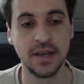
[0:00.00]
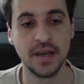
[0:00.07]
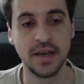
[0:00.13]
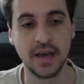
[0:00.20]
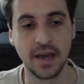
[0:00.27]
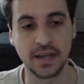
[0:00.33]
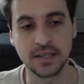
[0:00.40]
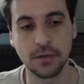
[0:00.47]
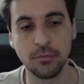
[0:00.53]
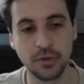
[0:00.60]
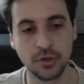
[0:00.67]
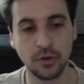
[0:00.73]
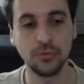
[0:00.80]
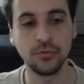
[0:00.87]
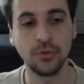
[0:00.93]
except we
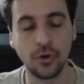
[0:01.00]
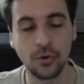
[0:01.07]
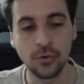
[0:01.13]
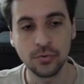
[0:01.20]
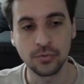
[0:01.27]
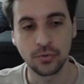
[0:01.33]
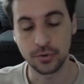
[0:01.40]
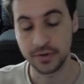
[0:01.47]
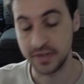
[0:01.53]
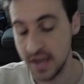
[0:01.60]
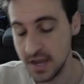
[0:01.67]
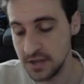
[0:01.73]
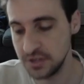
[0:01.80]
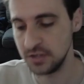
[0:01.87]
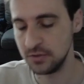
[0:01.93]
don't know, or the
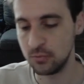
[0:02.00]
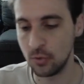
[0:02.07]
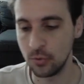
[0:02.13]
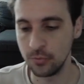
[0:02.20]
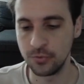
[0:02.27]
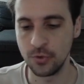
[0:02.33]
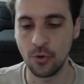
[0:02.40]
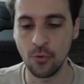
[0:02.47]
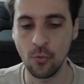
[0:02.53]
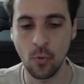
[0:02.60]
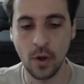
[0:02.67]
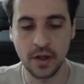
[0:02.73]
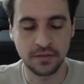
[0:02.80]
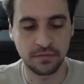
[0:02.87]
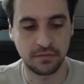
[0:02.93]
agent won't know,
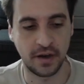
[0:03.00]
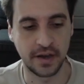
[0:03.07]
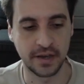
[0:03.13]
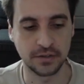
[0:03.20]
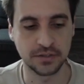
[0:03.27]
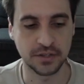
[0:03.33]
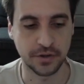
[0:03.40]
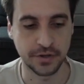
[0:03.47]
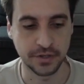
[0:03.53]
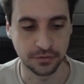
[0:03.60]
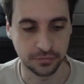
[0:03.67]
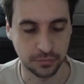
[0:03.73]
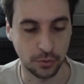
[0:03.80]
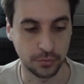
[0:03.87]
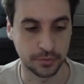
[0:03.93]
what files are in a
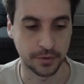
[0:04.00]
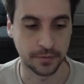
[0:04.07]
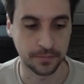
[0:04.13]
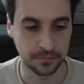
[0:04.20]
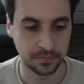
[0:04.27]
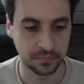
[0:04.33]
folder.